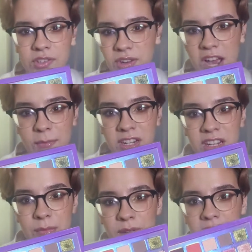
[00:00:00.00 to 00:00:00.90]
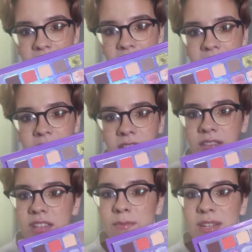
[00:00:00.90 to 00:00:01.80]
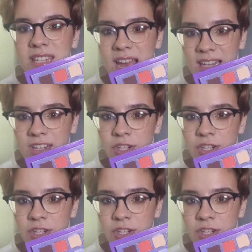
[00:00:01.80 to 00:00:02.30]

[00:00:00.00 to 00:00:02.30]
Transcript: so now I'm gonna compare the metallic